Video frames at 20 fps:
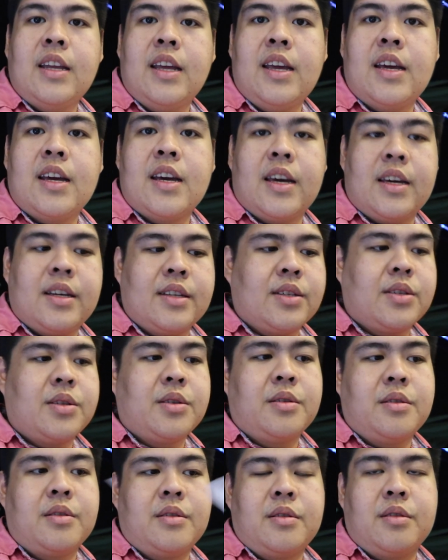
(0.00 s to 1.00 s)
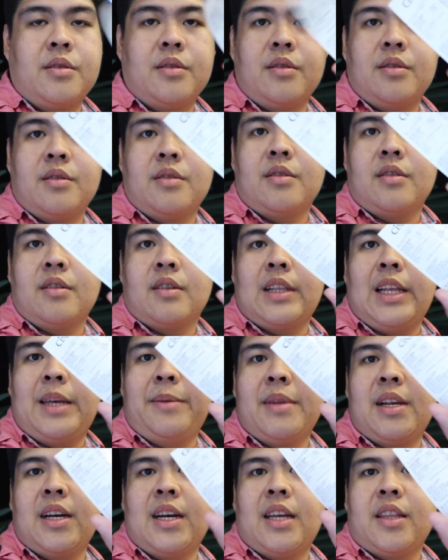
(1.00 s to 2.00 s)
Hey guys, so
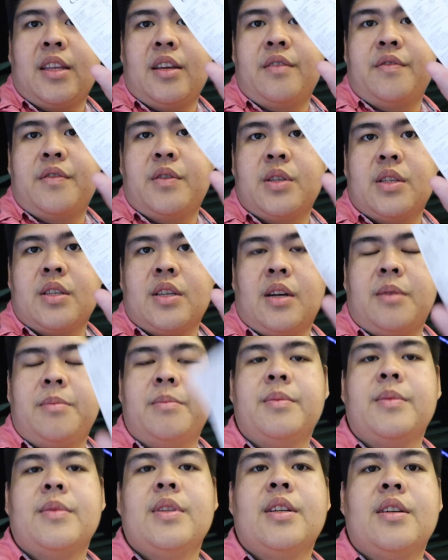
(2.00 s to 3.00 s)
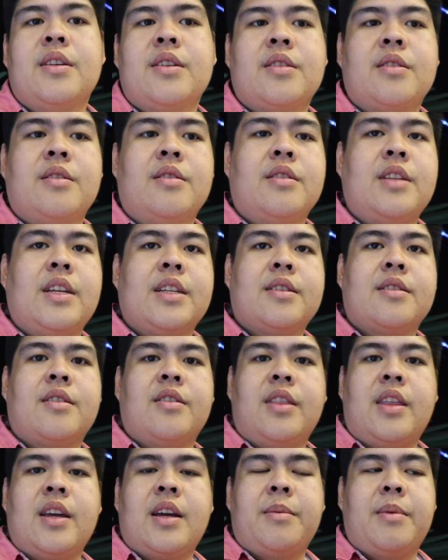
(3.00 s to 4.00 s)
clean lang natin yung free stuff. So that's
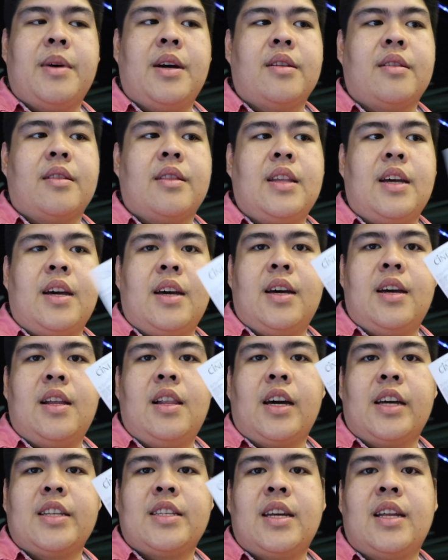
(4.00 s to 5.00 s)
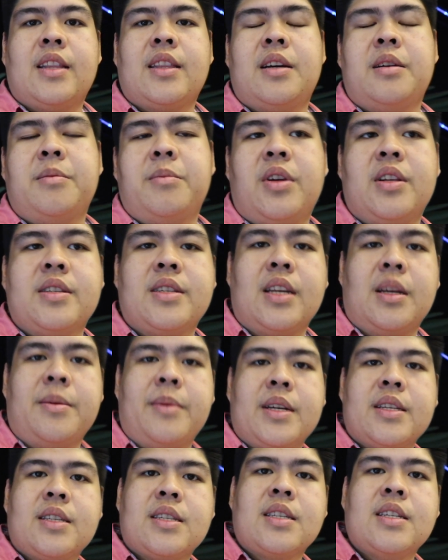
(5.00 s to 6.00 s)
good thing about Lucky Chinatown World
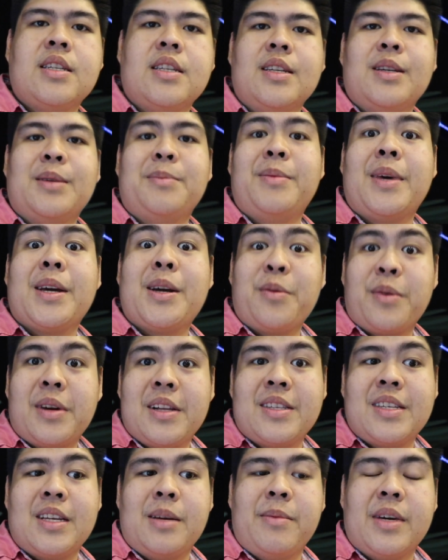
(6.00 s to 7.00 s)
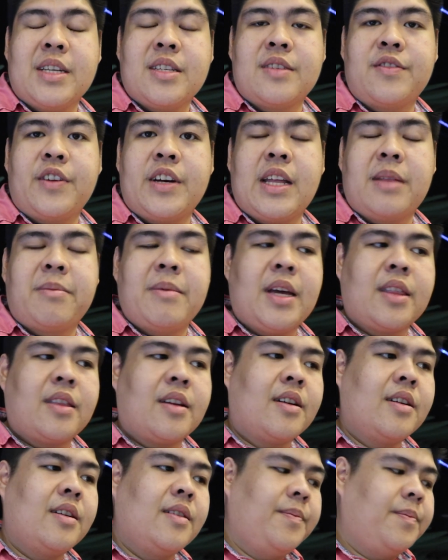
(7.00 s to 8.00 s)
Cinemas. Mega World Cinemas for that
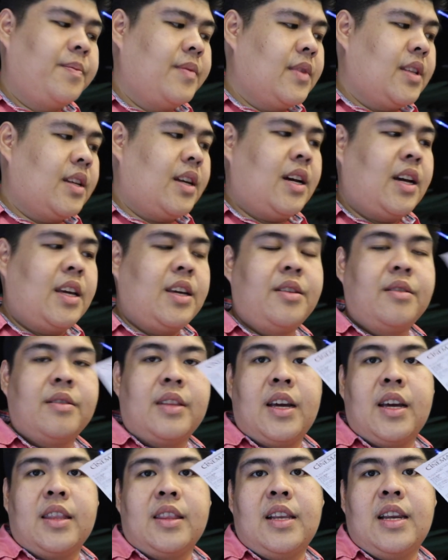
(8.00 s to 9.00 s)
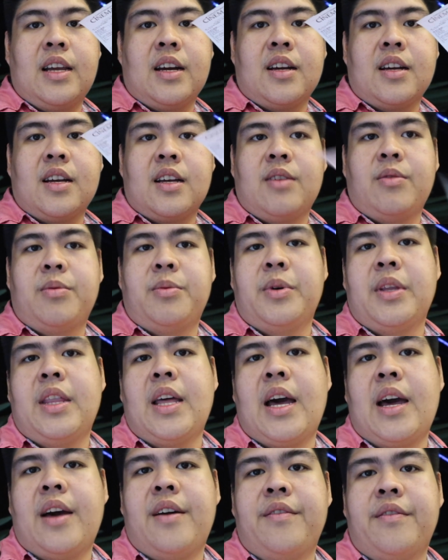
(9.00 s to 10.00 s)
matter. Yung ticket na lang would
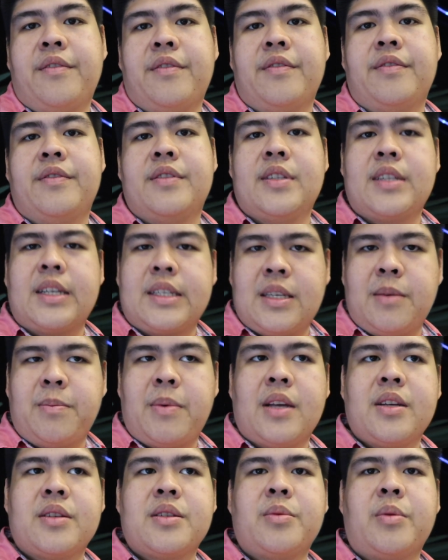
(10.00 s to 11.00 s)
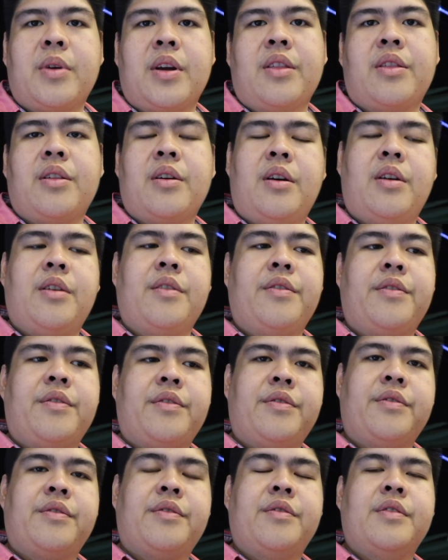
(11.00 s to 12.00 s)
have 60 pesos worth
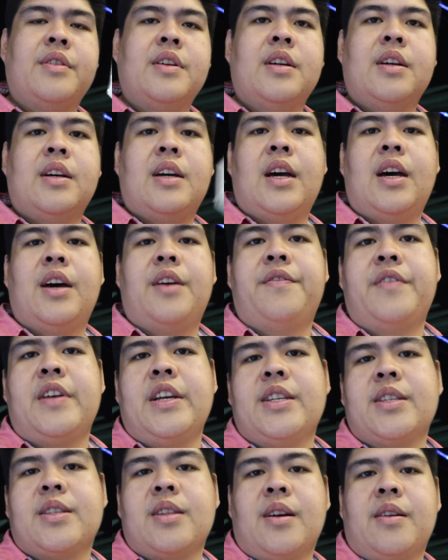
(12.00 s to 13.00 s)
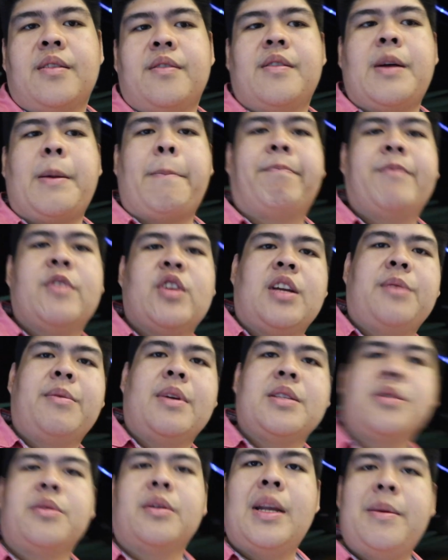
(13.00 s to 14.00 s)
of free stuff.
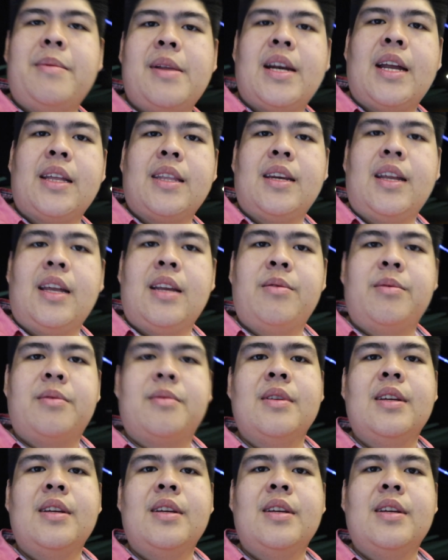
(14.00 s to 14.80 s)
Anyway, so clean lang natin and